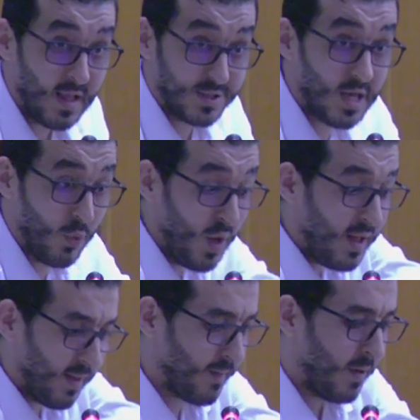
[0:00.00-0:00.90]
So,
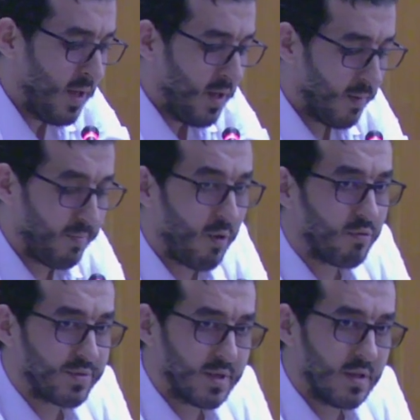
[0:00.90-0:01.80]

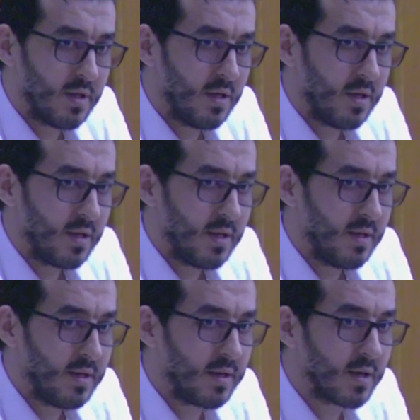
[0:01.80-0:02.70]
about
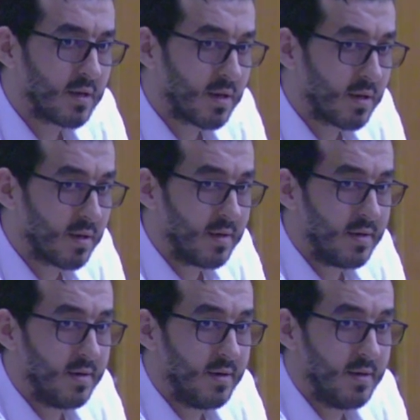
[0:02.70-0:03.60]
legal
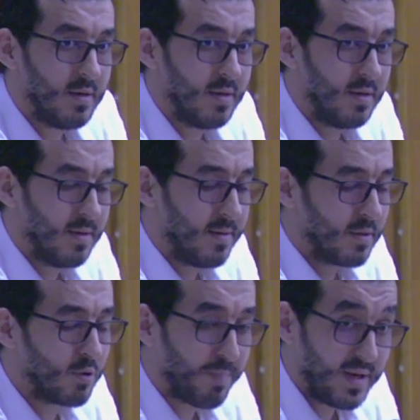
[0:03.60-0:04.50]

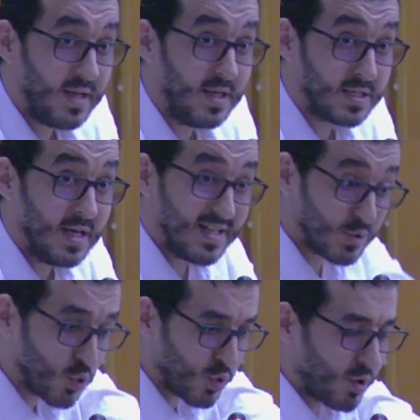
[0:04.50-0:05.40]
companies
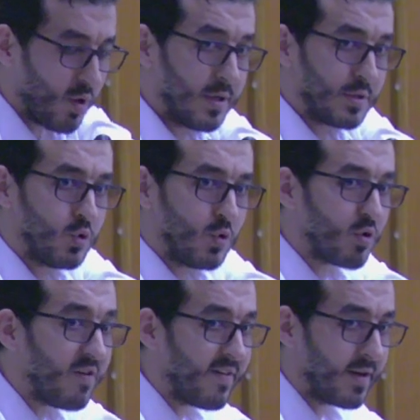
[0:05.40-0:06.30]
to
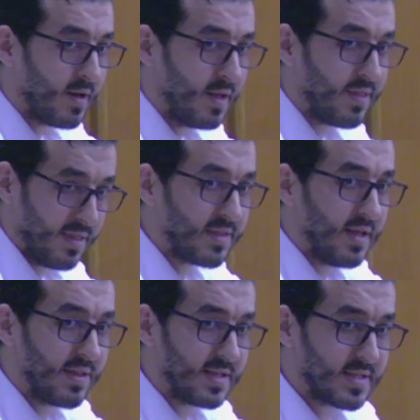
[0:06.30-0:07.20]
cover
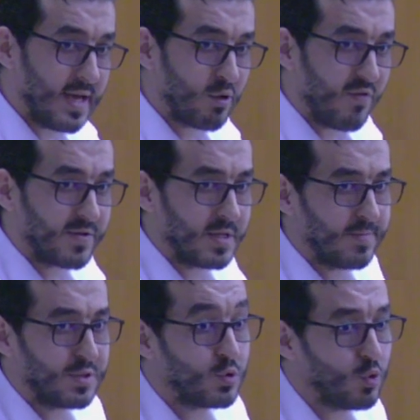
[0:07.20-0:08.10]
this side of
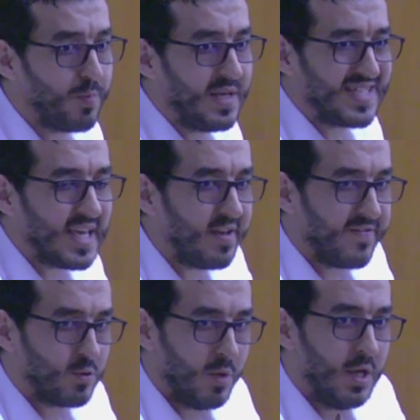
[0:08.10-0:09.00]
startups to be
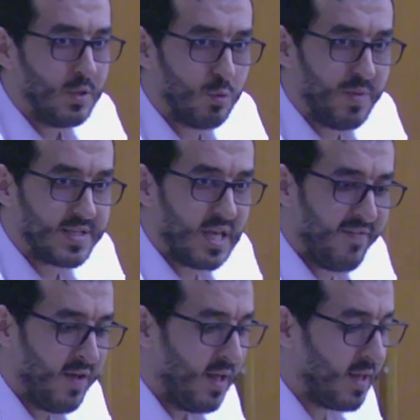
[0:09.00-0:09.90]
safe
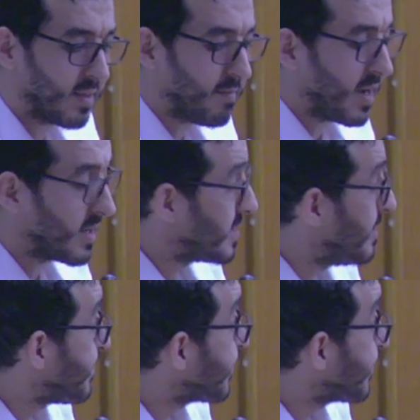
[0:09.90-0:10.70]
in the market.